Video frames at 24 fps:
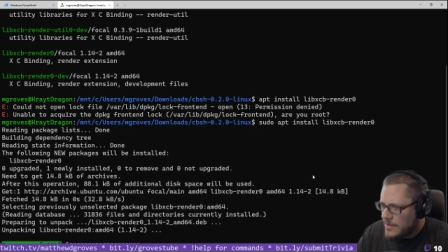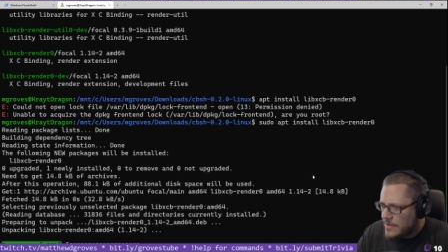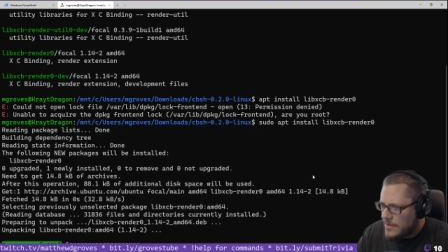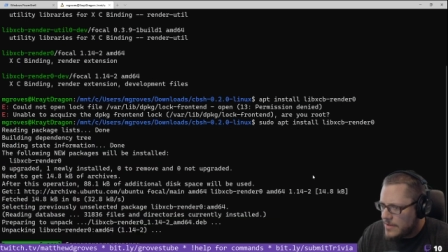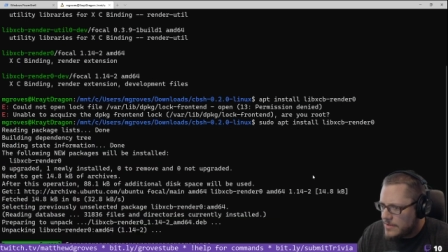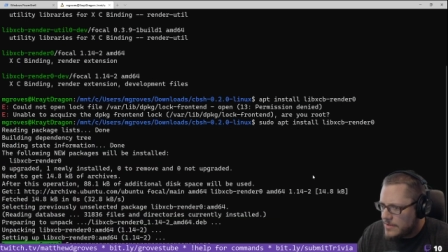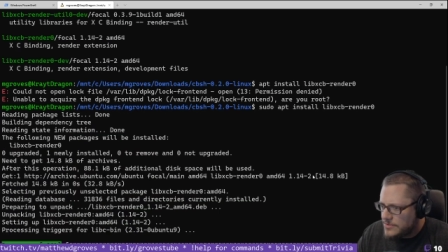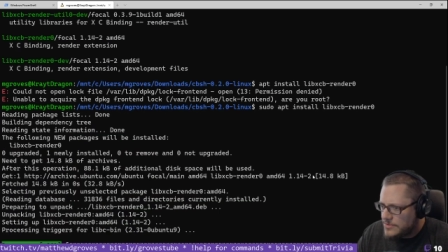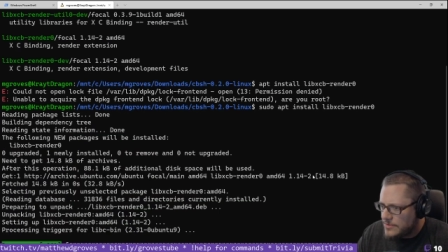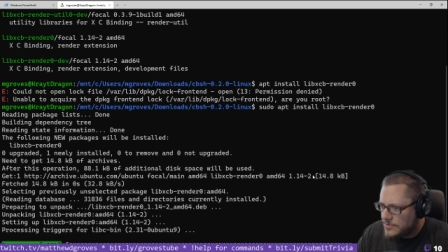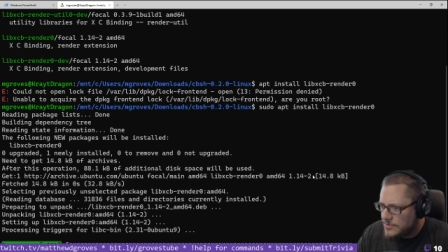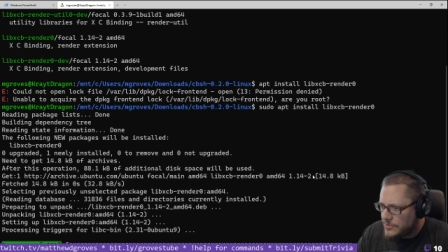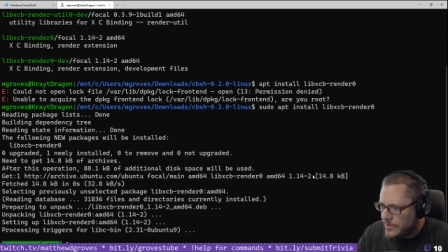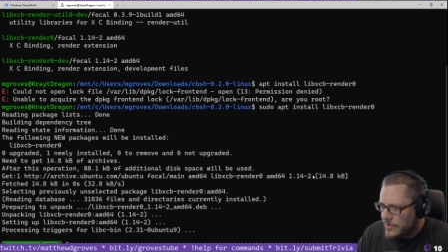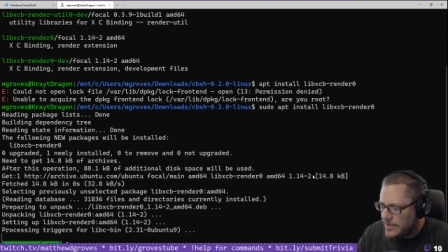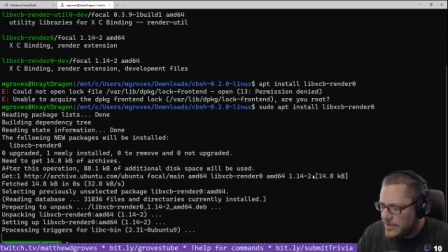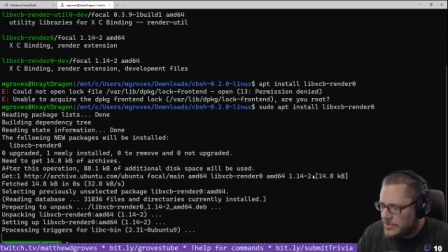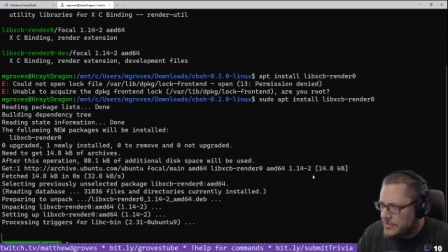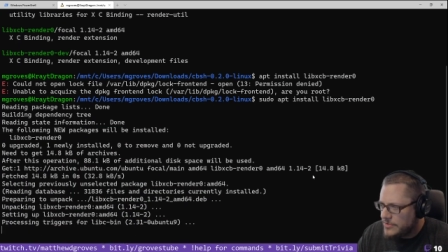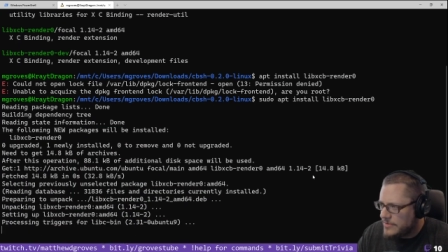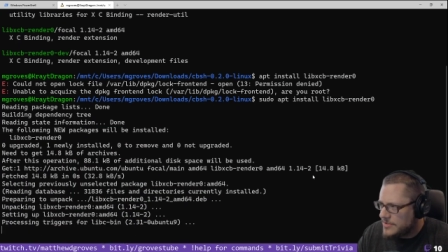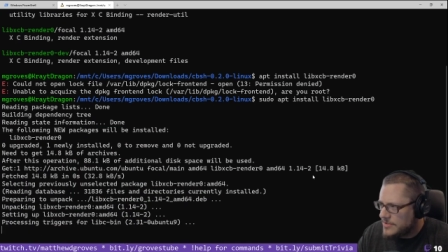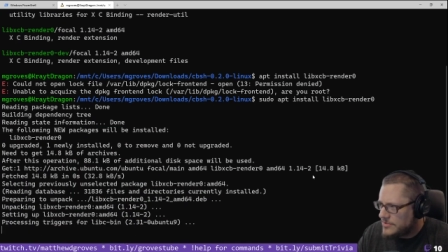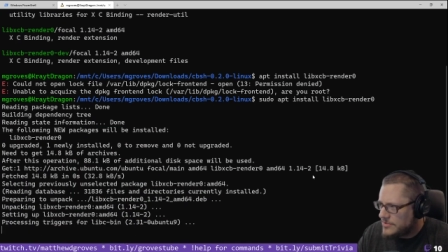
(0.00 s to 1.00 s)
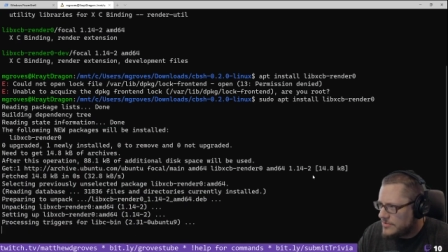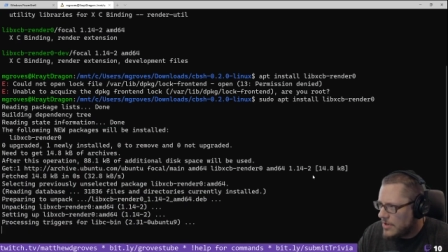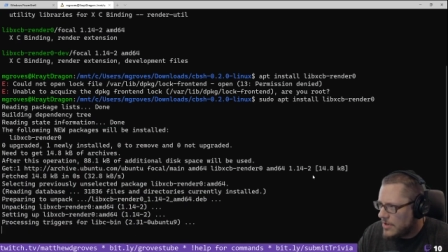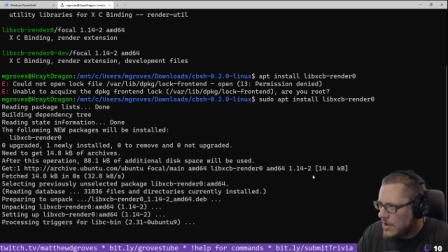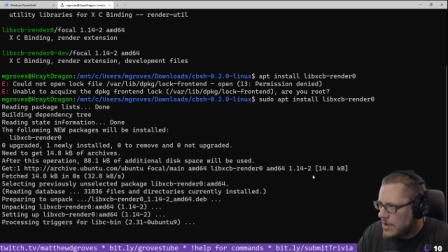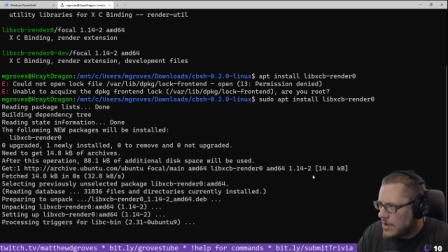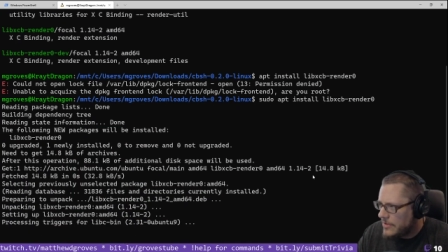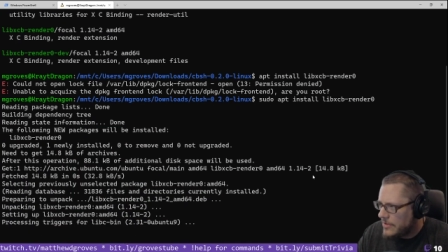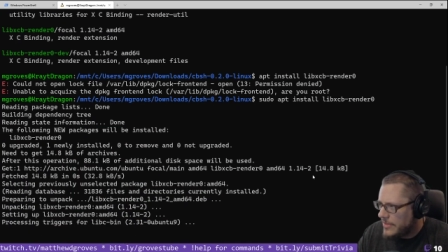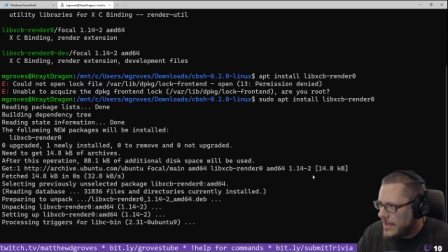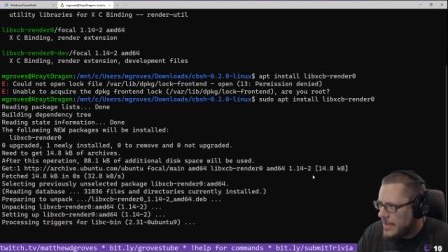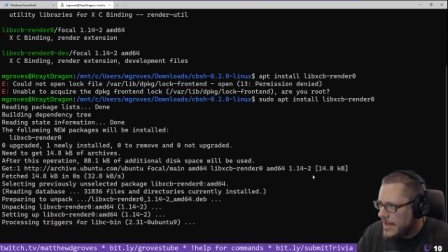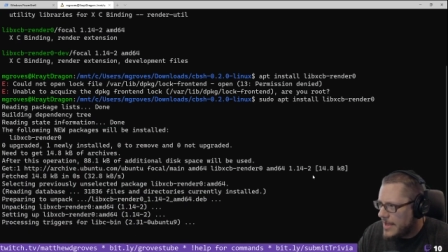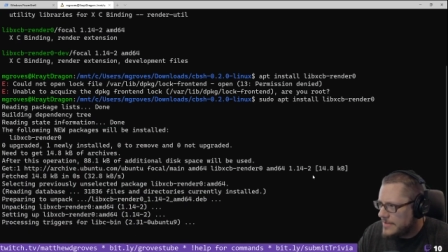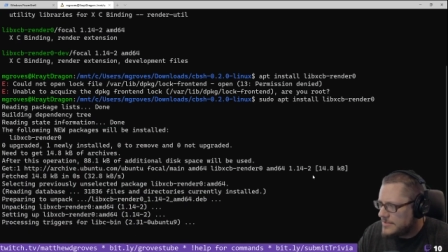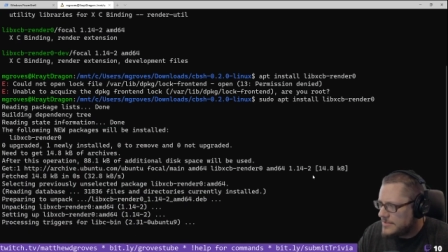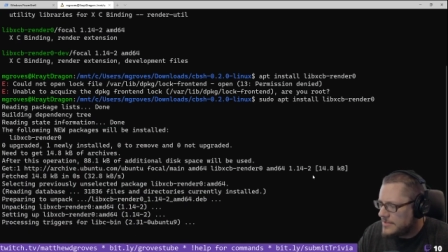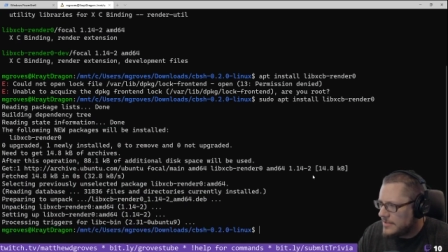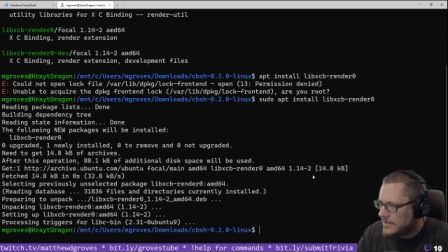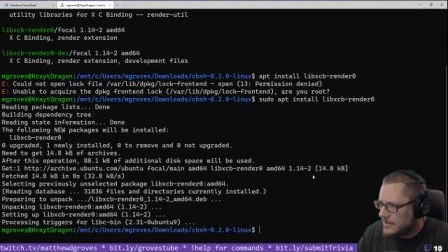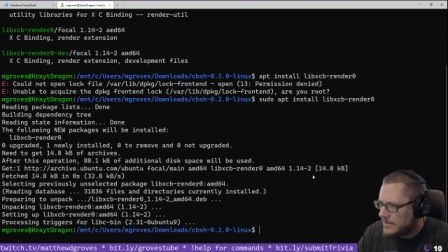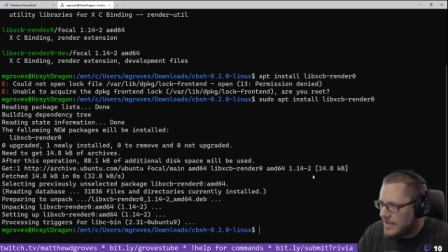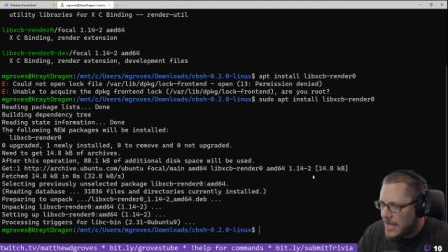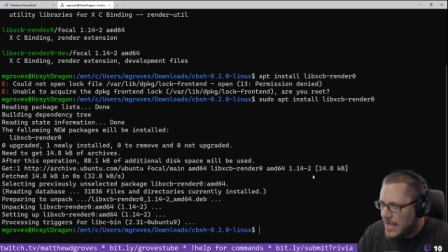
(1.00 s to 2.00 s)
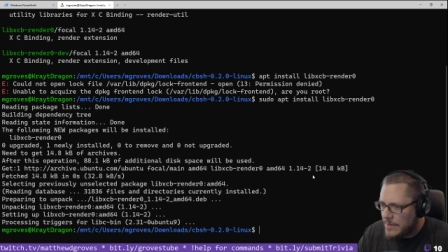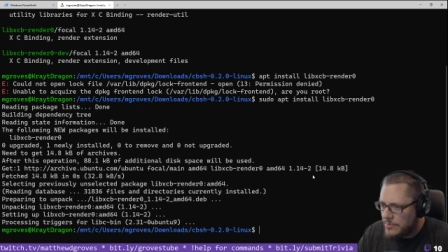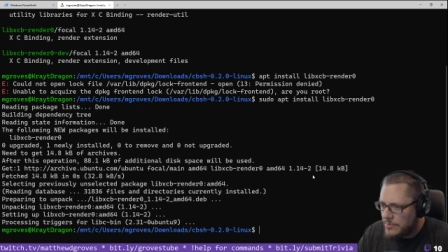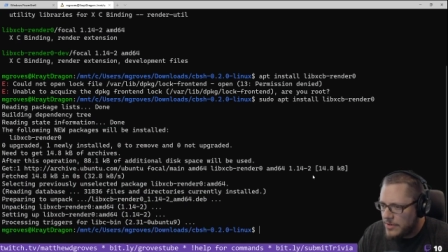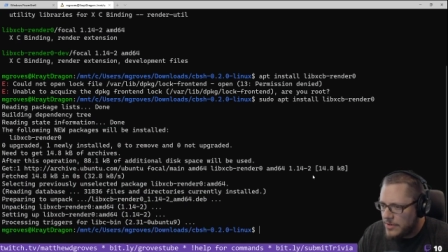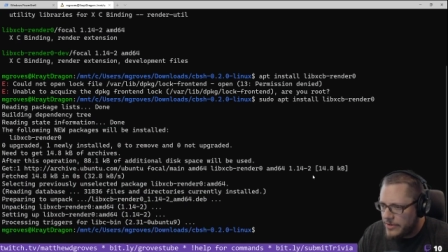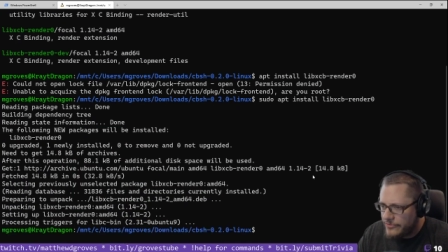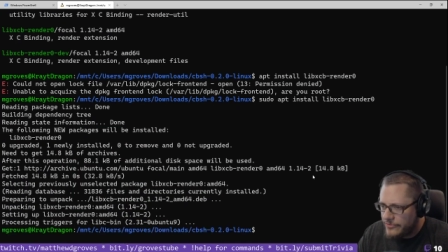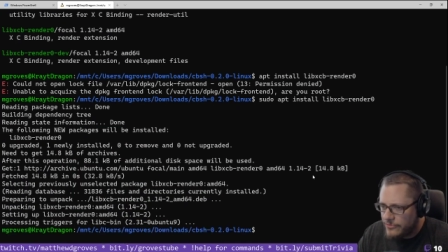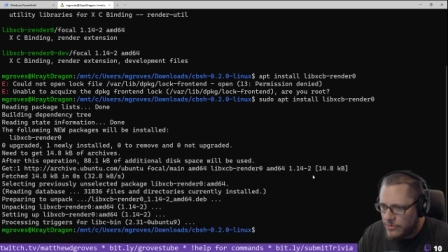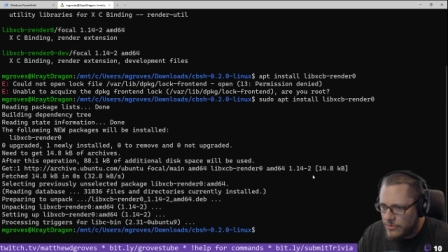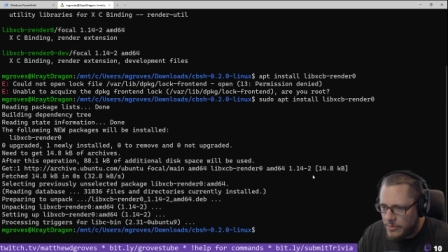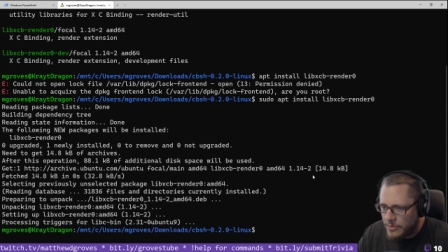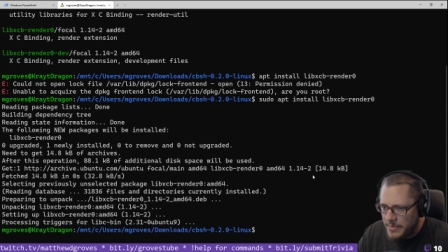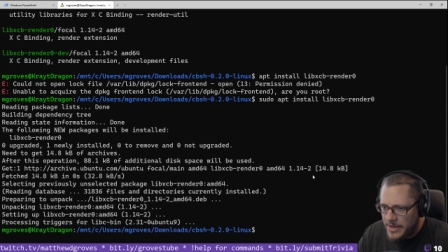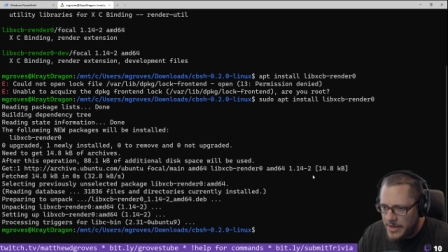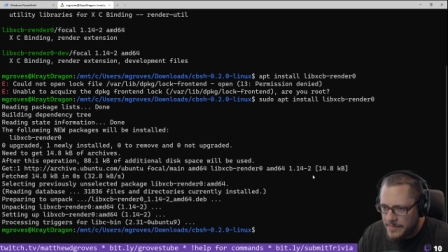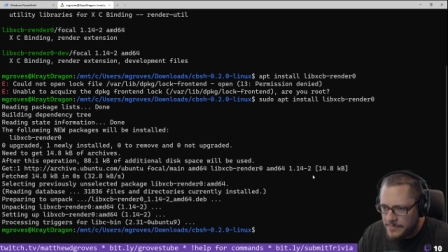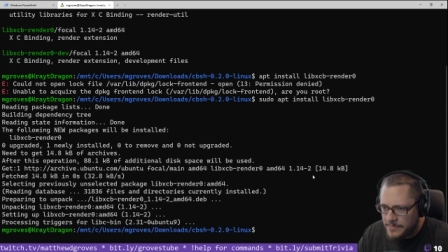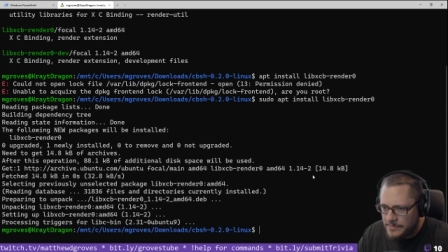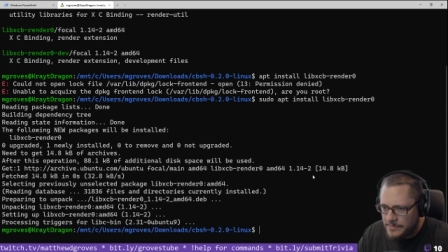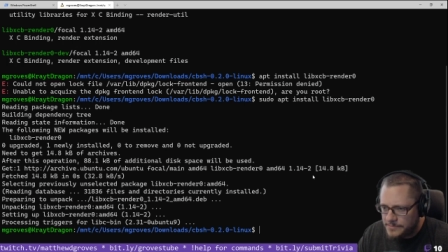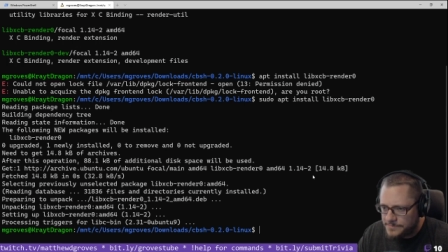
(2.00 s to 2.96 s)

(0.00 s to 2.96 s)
So it's going to install that library for me.